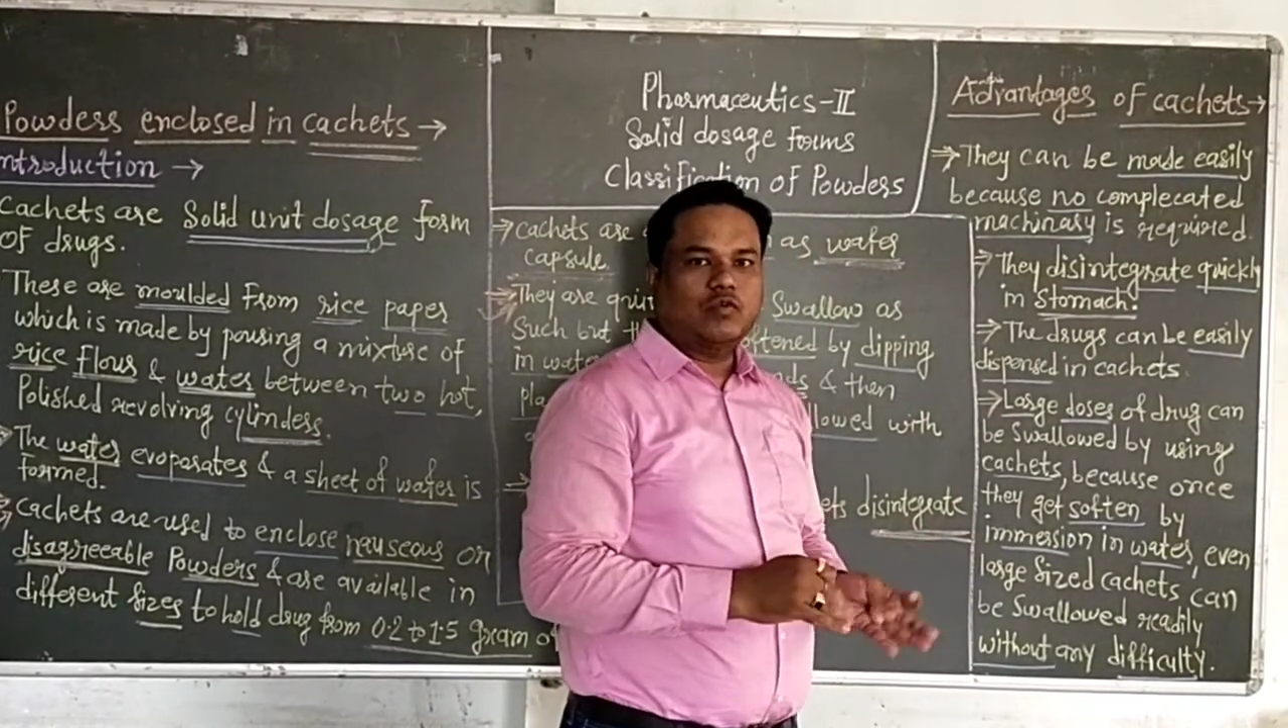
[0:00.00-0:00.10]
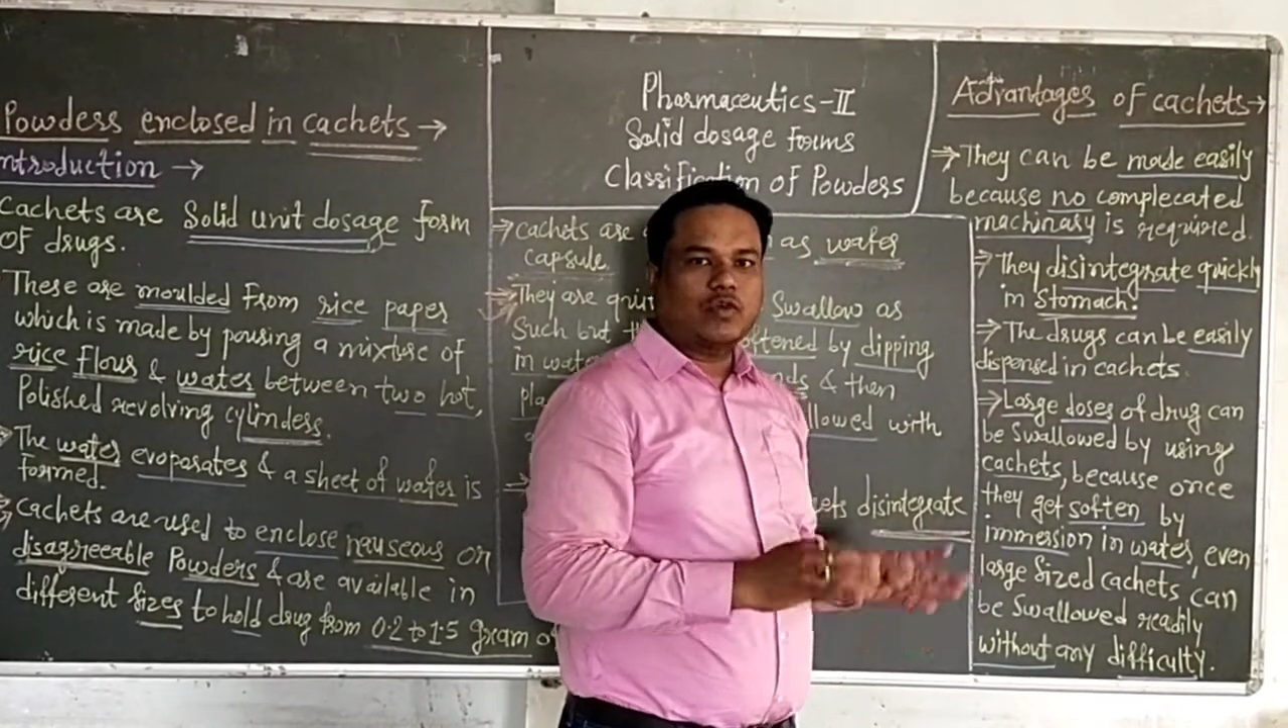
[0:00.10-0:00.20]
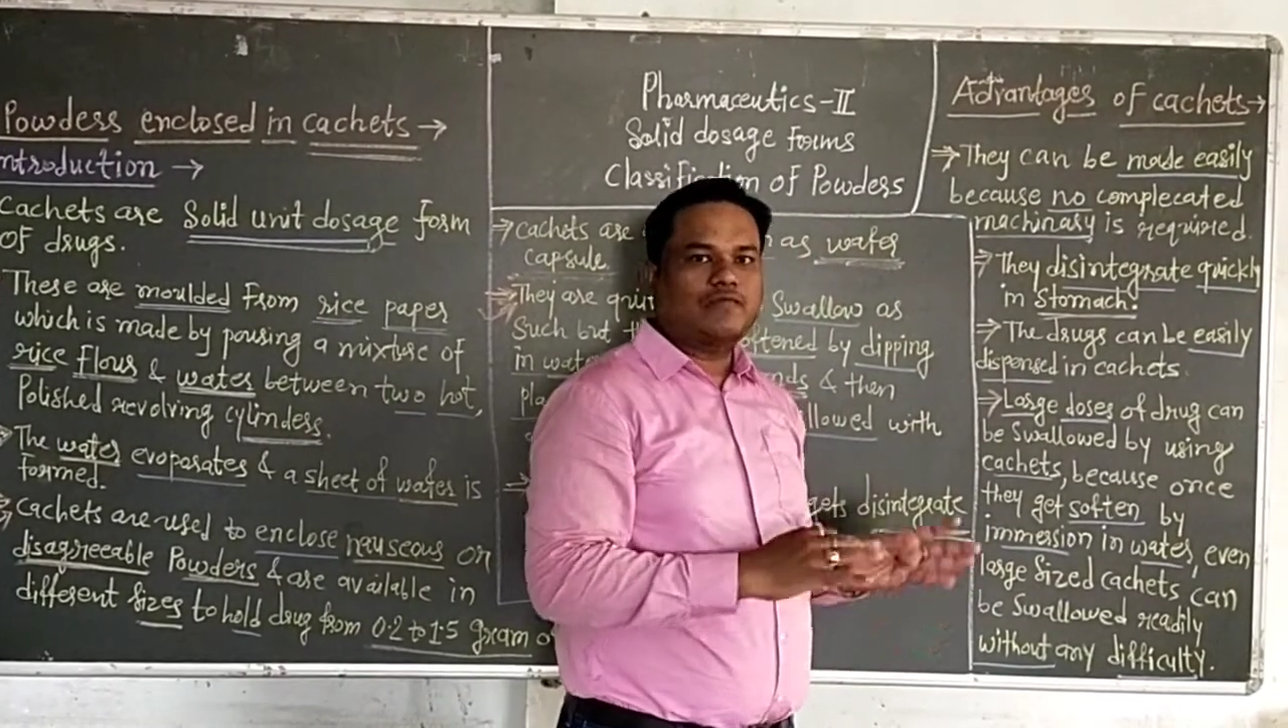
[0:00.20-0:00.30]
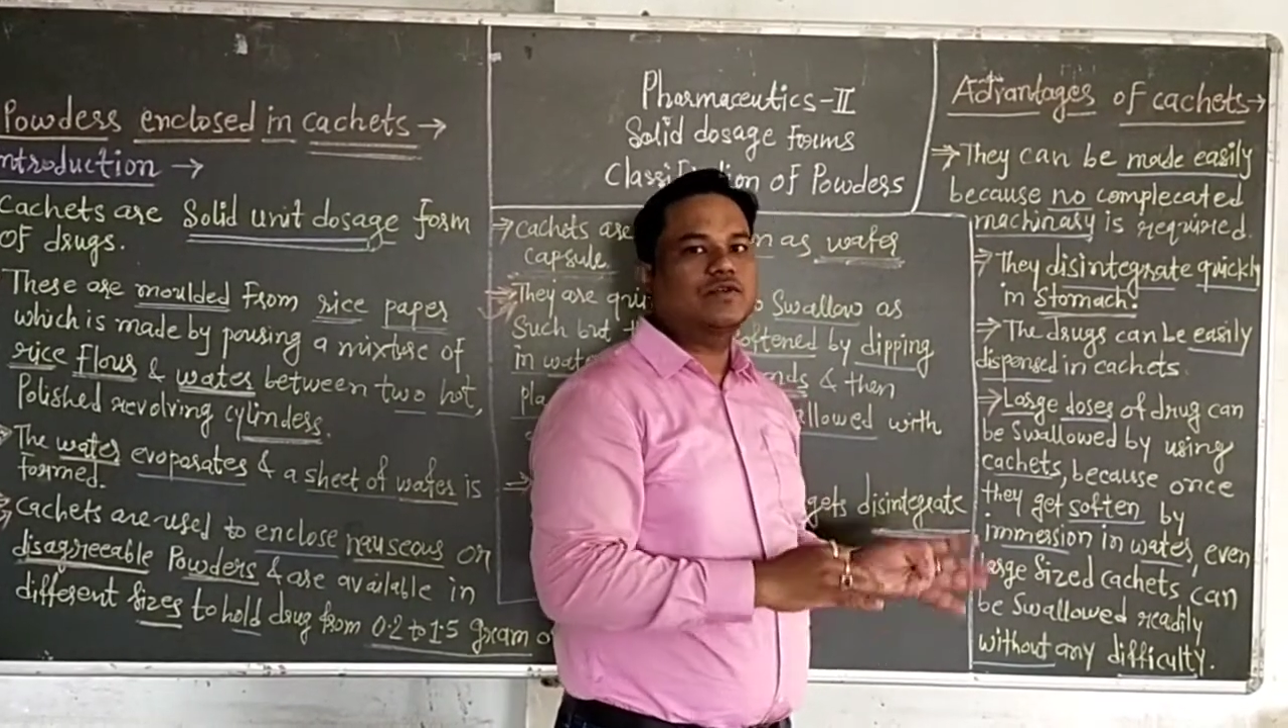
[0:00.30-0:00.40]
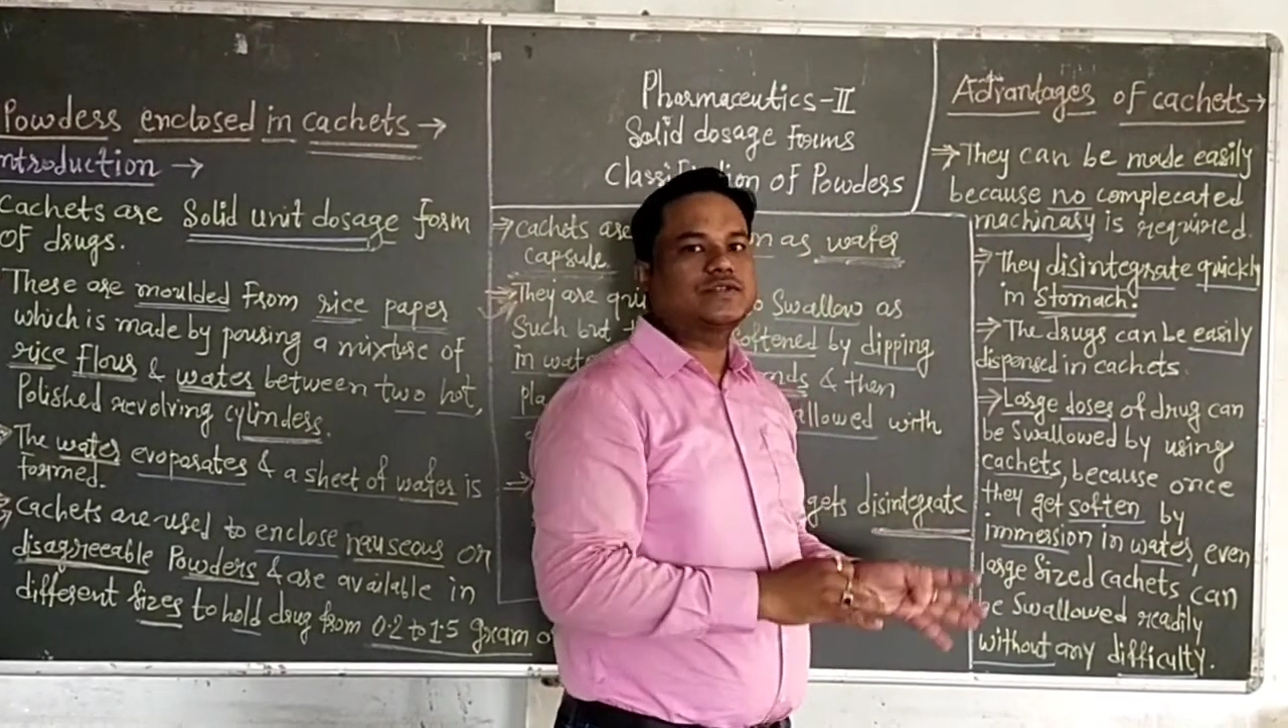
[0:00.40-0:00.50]

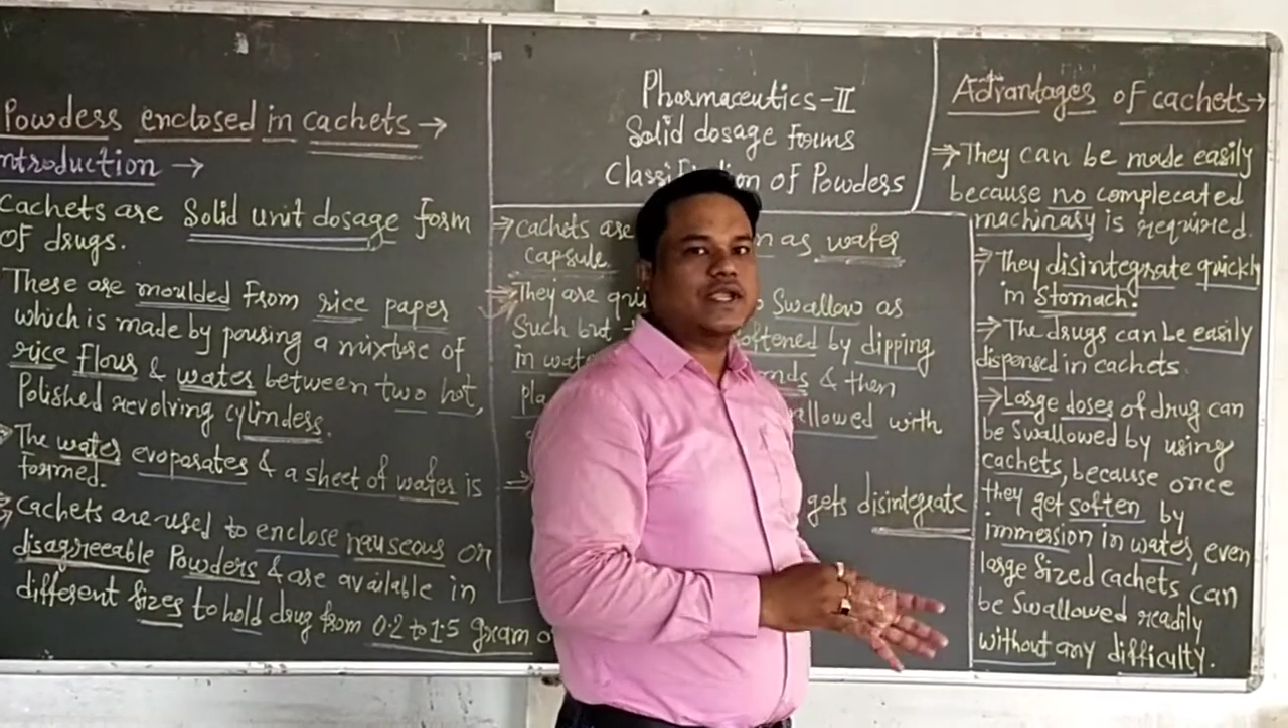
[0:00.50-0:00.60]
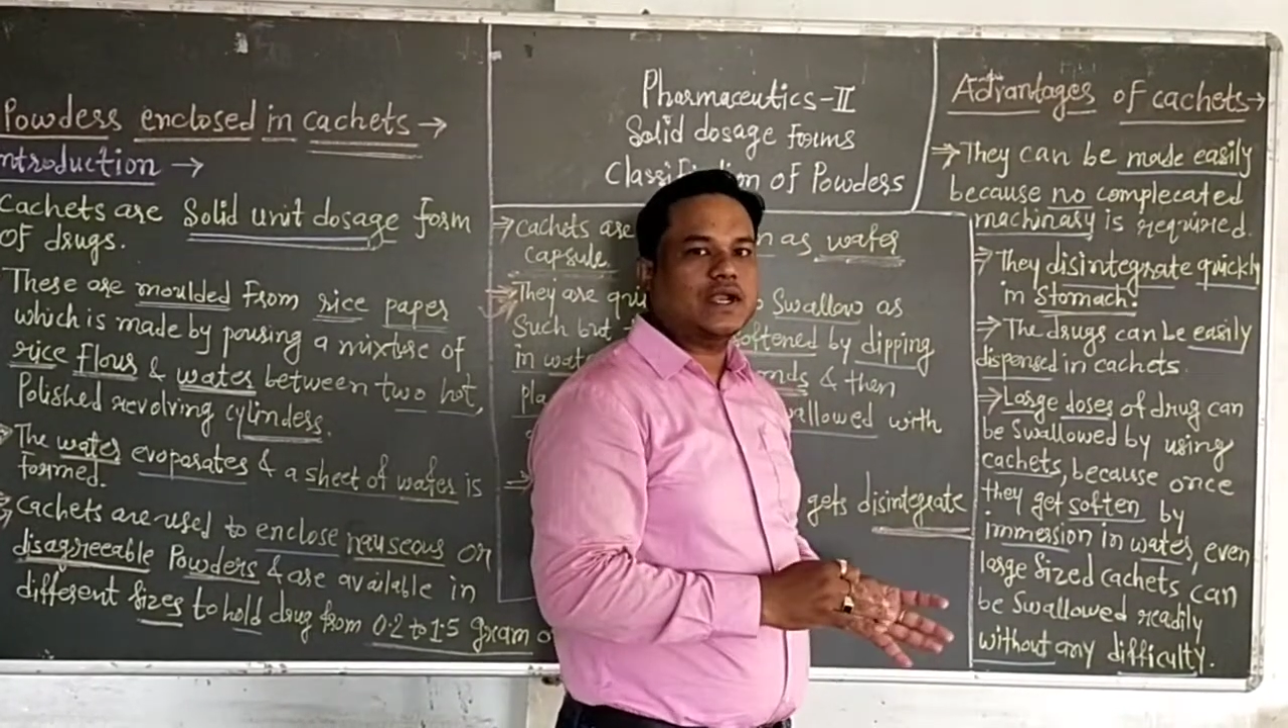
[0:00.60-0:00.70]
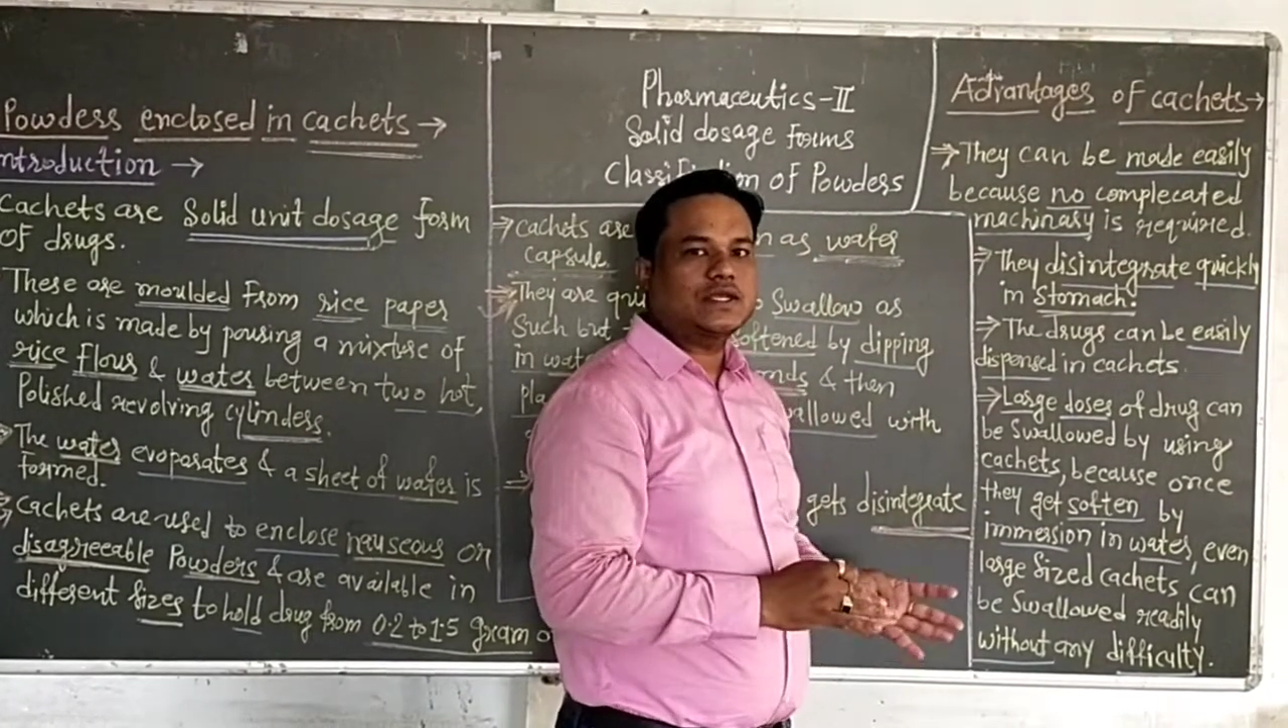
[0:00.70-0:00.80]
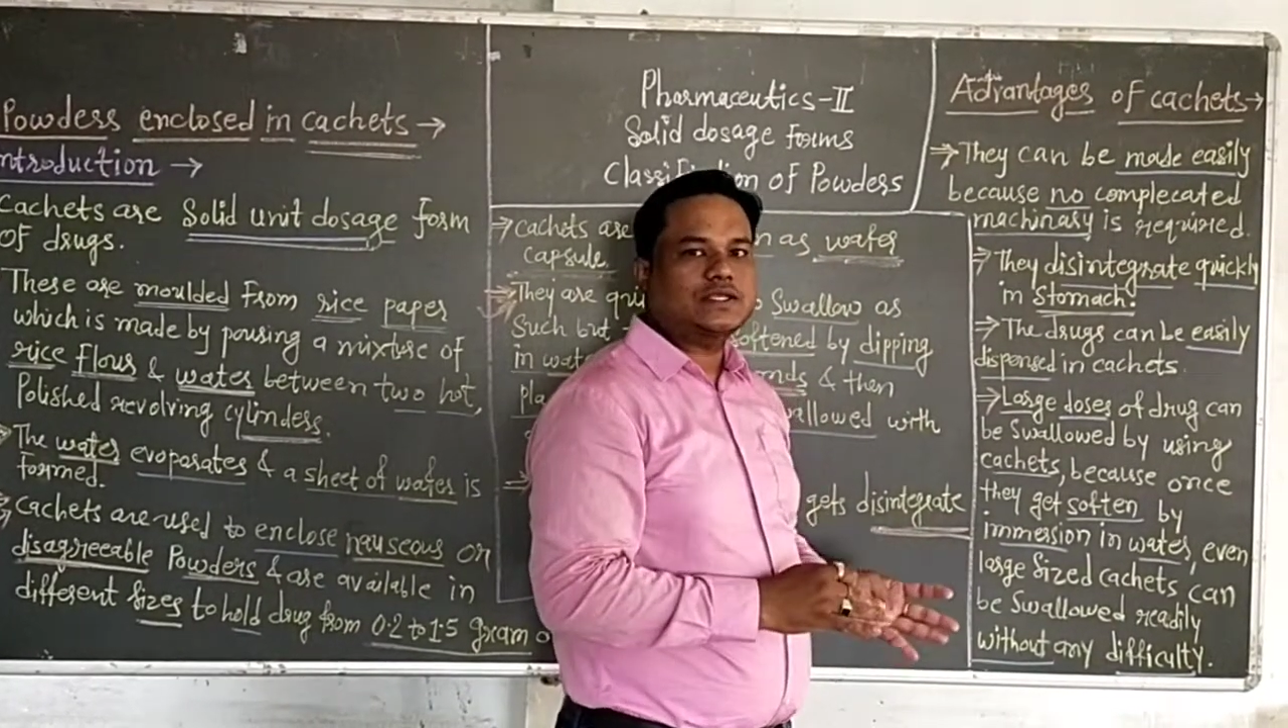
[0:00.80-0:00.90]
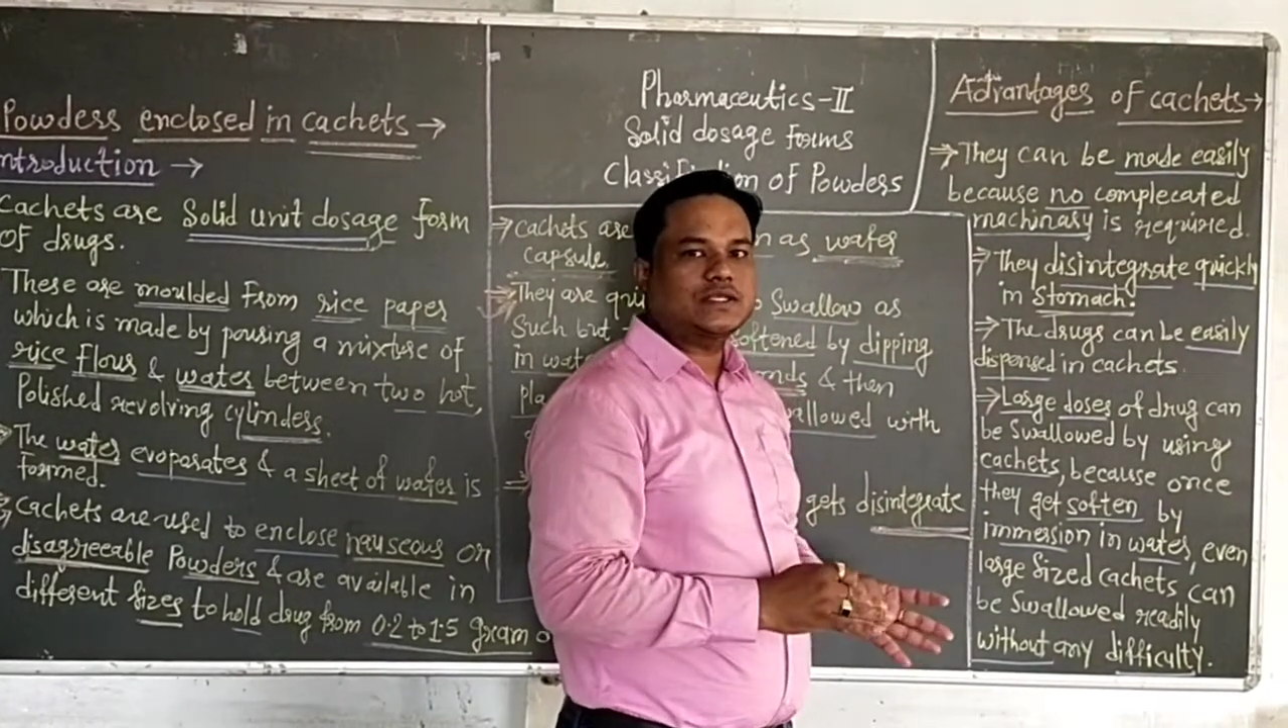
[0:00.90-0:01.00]
for few
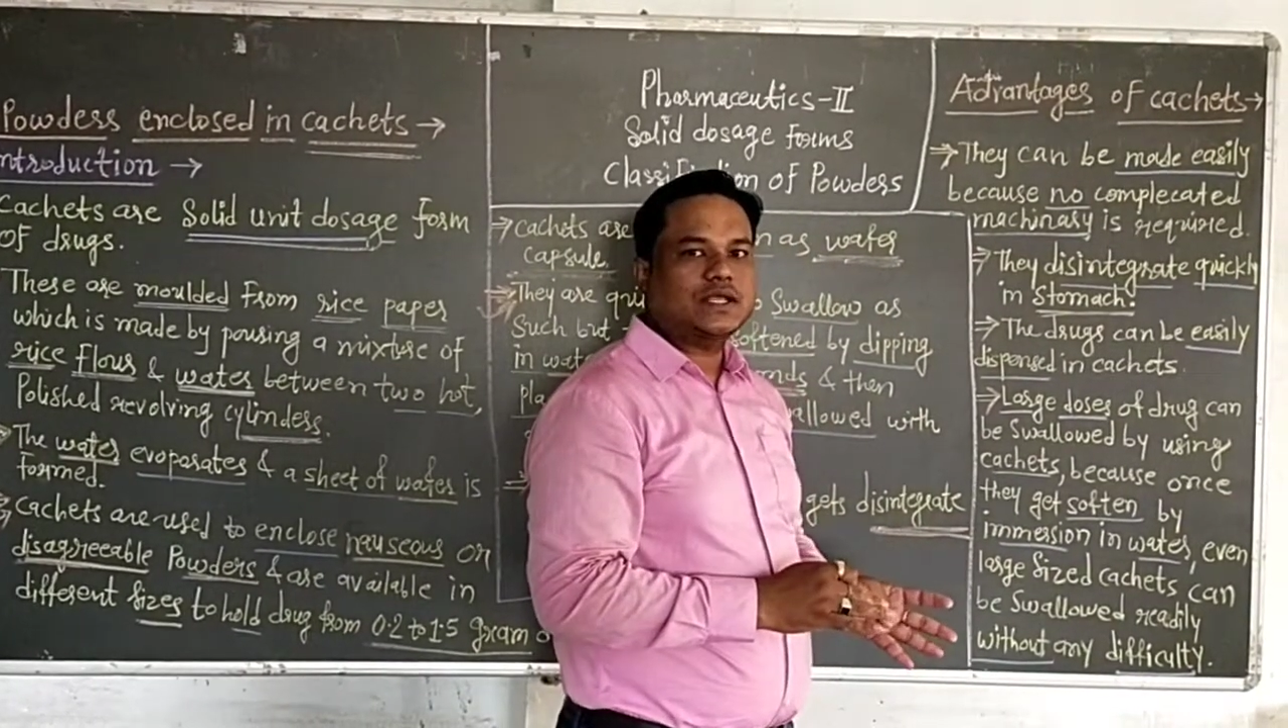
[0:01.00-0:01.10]
seconds